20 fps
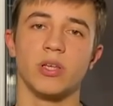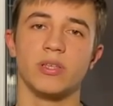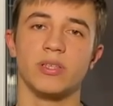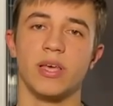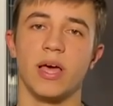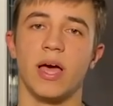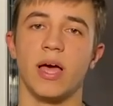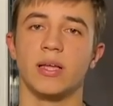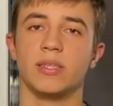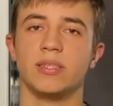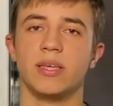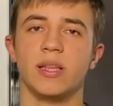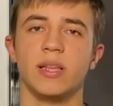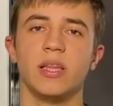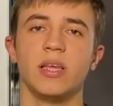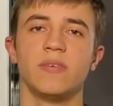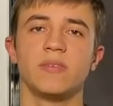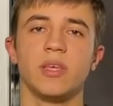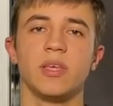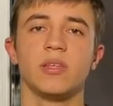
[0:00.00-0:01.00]
that the
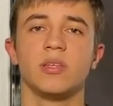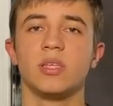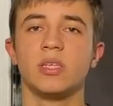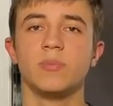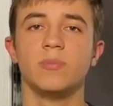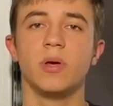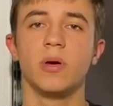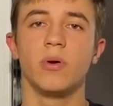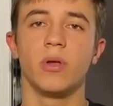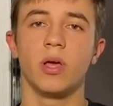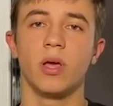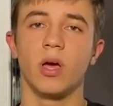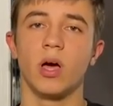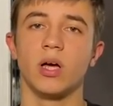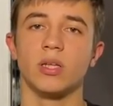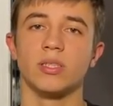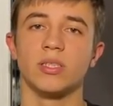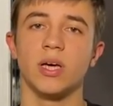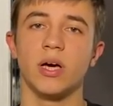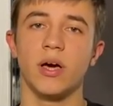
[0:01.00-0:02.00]
lifts in this building are
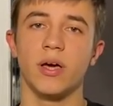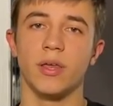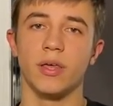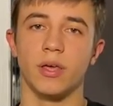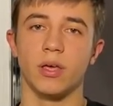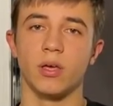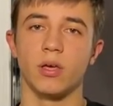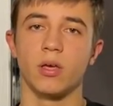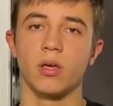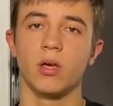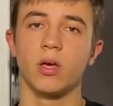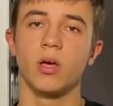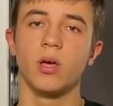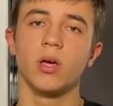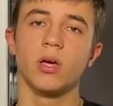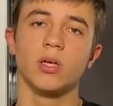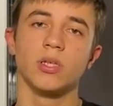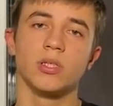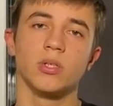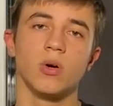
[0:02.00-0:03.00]
tiny,
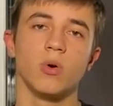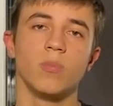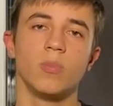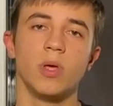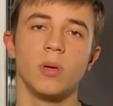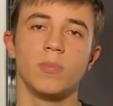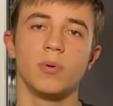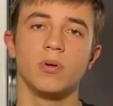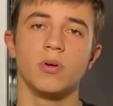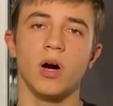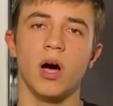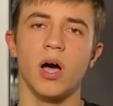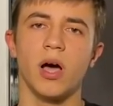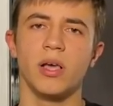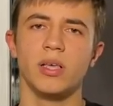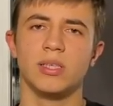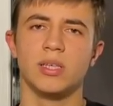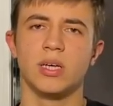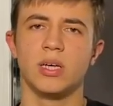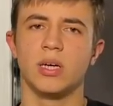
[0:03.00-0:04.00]
so people
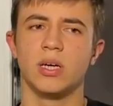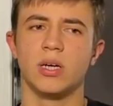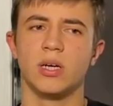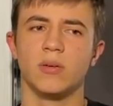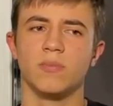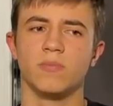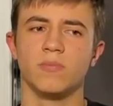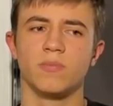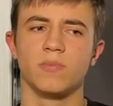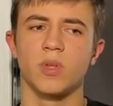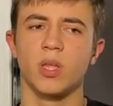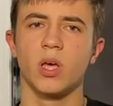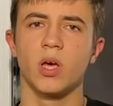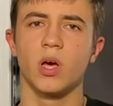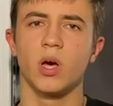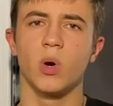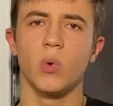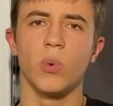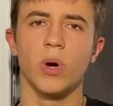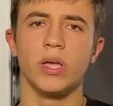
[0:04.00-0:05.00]
either
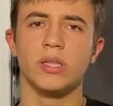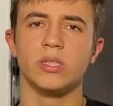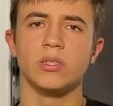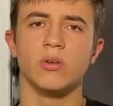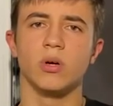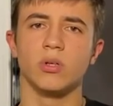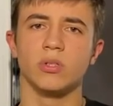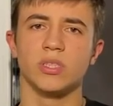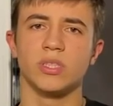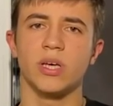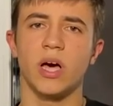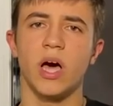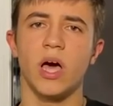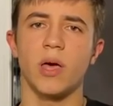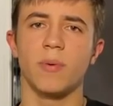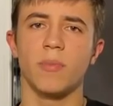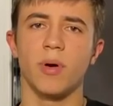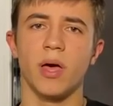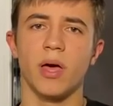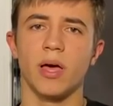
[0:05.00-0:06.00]
wait a long
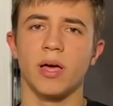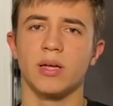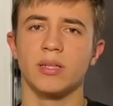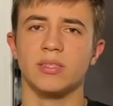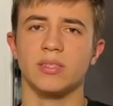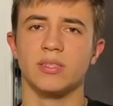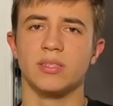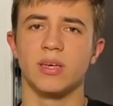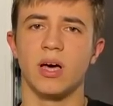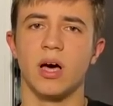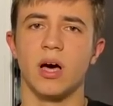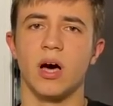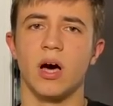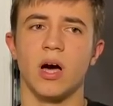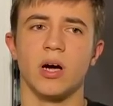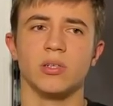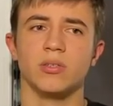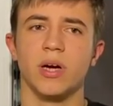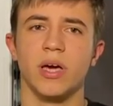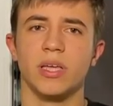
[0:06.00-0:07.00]
time and are
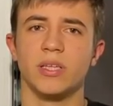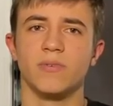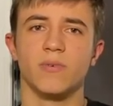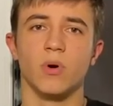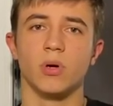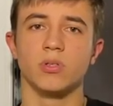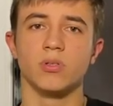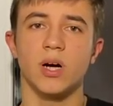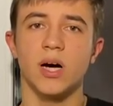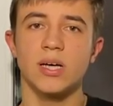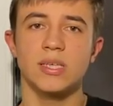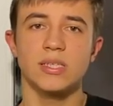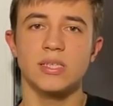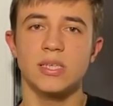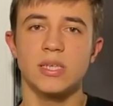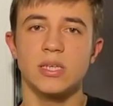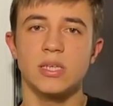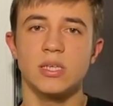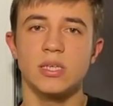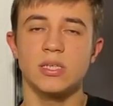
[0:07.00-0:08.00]
late for
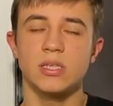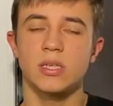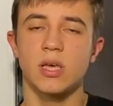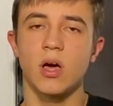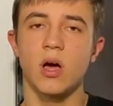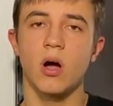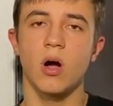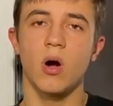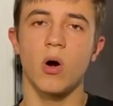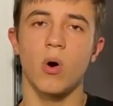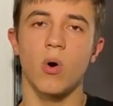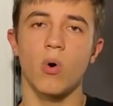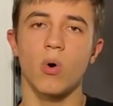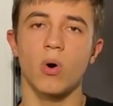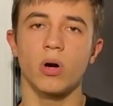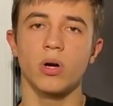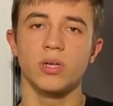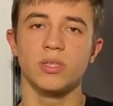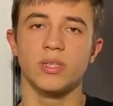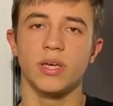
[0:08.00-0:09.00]
classes,
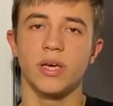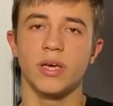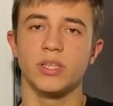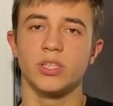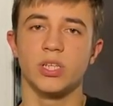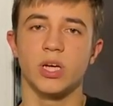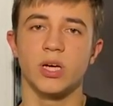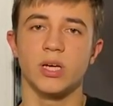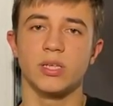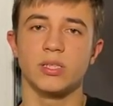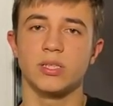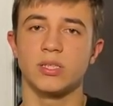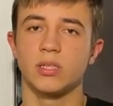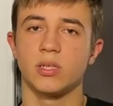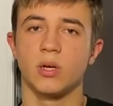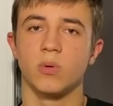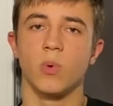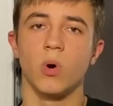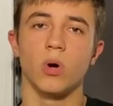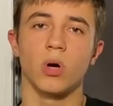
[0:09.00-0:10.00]
or they just
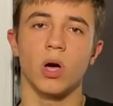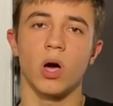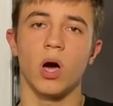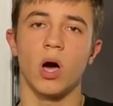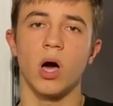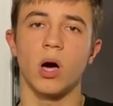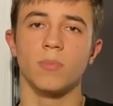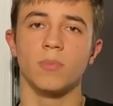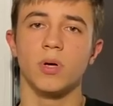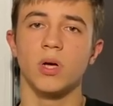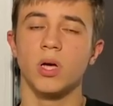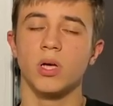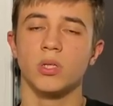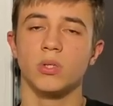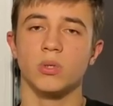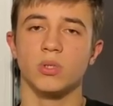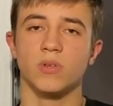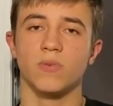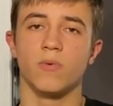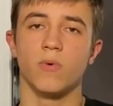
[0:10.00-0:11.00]
walk up to
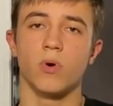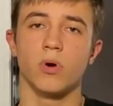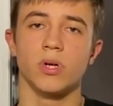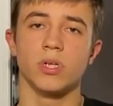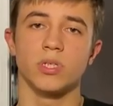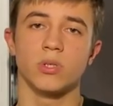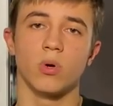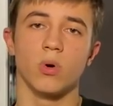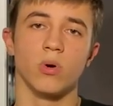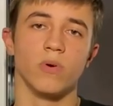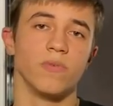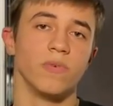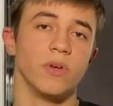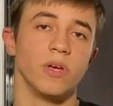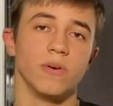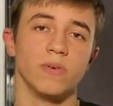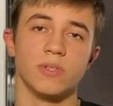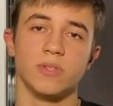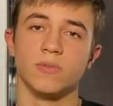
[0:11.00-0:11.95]
the fourth or fifth